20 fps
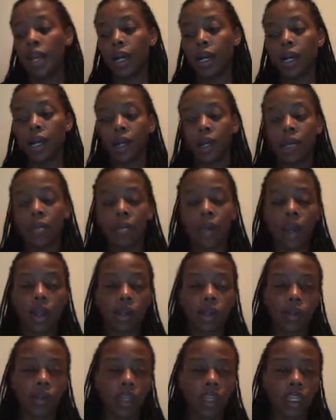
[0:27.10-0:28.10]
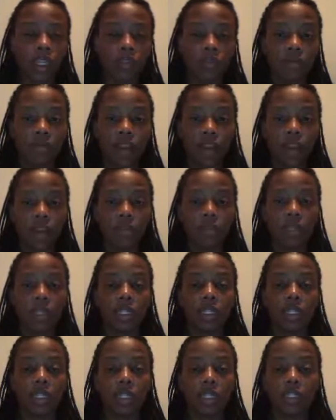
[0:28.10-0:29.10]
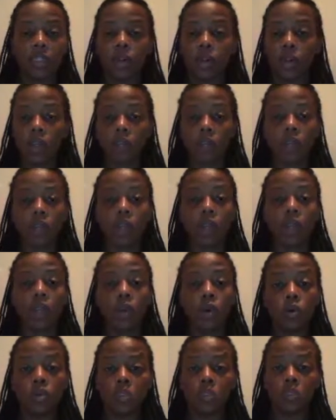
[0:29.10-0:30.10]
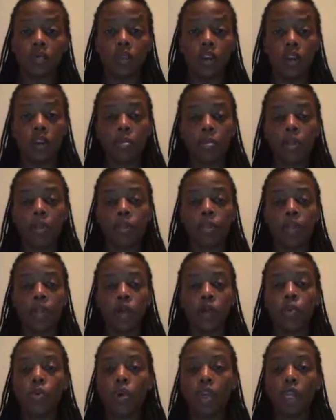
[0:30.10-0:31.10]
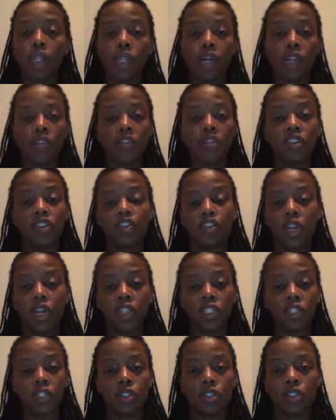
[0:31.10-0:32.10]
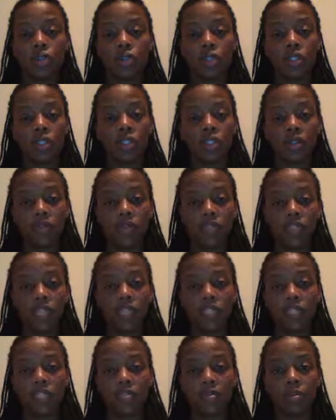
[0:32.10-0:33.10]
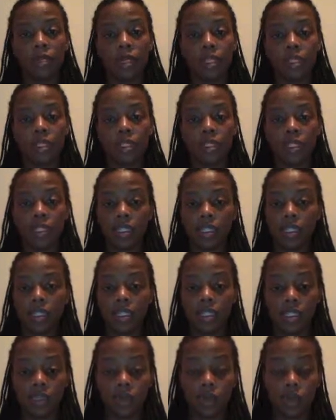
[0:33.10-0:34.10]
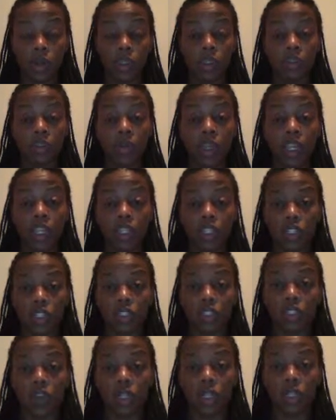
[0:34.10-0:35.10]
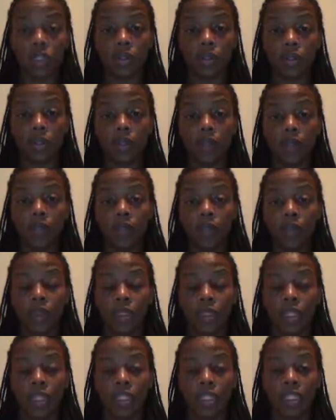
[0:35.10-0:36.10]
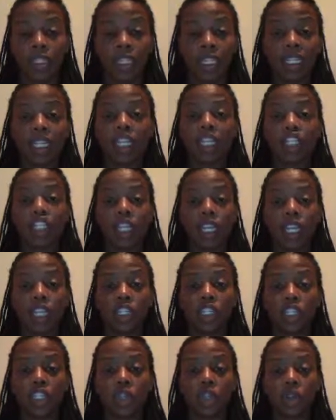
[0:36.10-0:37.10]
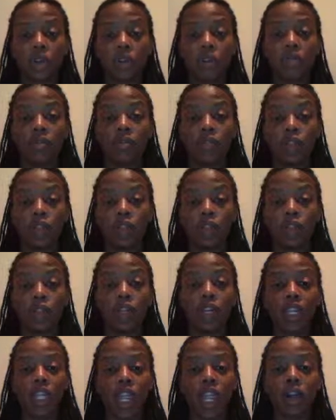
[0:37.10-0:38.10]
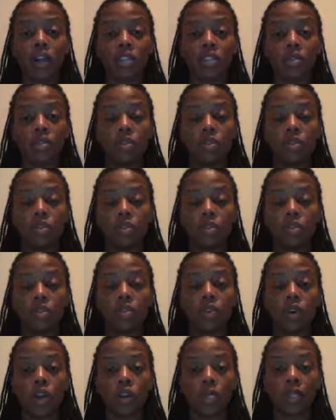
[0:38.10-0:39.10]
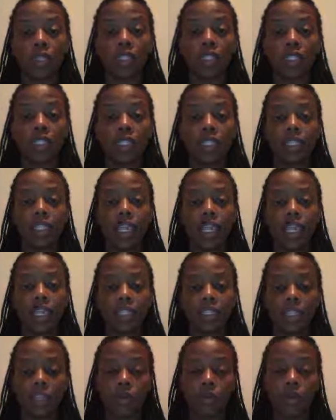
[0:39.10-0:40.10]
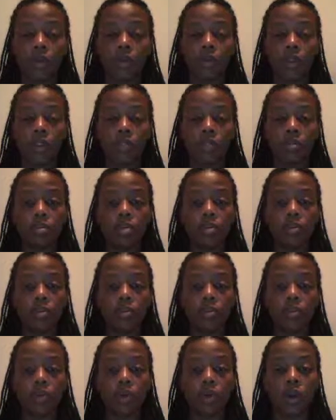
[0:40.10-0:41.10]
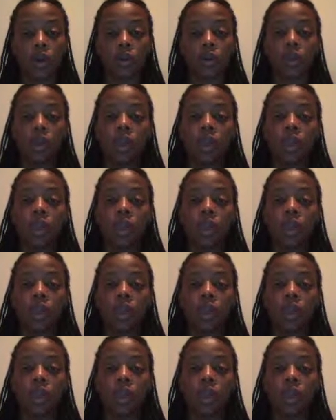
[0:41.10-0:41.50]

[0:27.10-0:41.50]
Our learning environment is going to be a closed environment. We don't want a lot of distractions during this phase because this is where the patients this is the initiation of learning how to perform the task that we want them to perform.